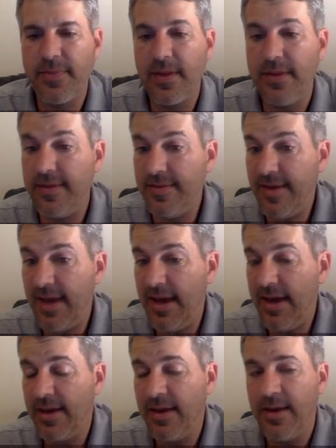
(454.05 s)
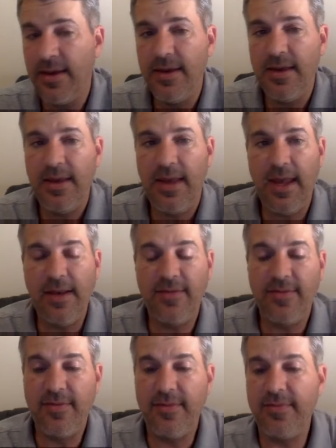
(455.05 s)
the tag and
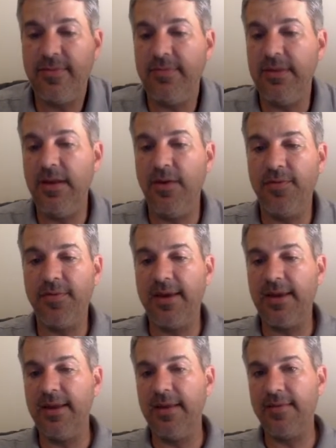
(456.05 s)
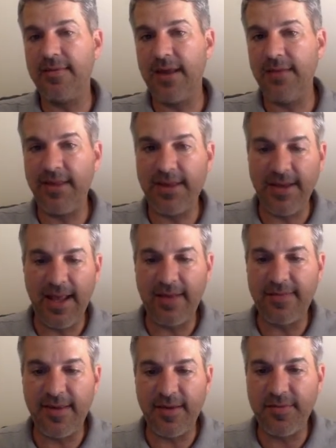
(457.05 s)
it's it's you know it's like a it's kind of like an
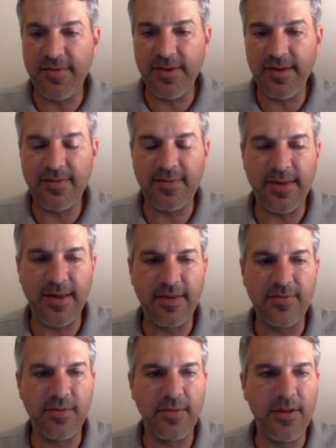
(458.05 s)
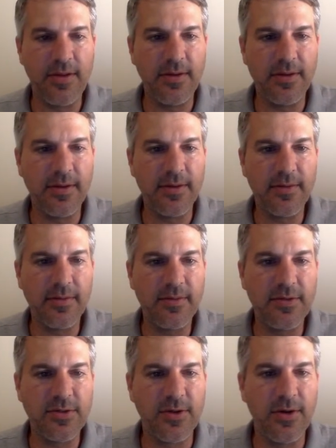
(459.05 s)
XLT. It's an extra long
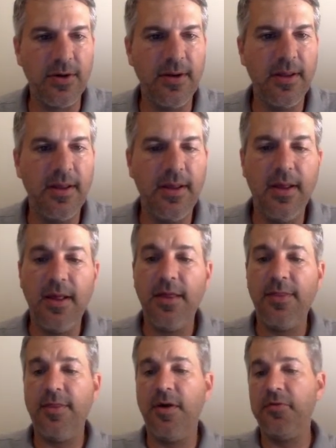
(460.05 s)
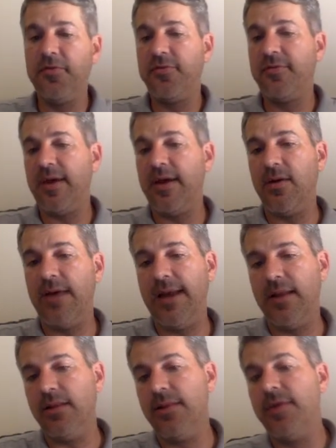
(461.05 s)
shirt. Those sell at
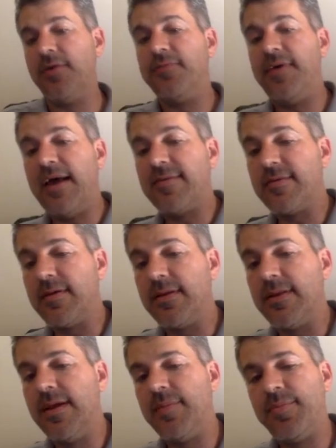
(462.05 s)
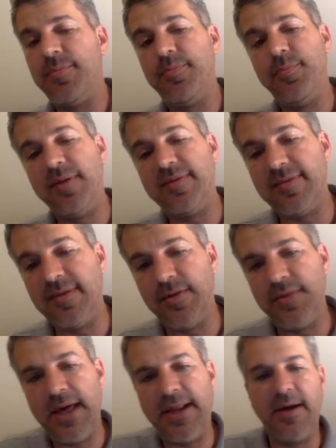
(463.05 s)
a little faster clip, but still
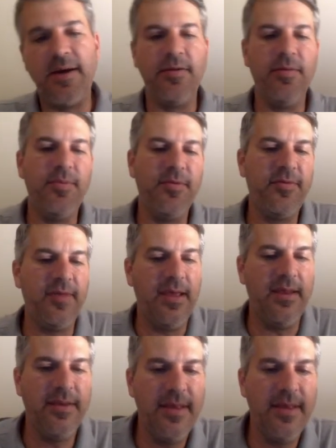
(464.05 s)
not hundred percent.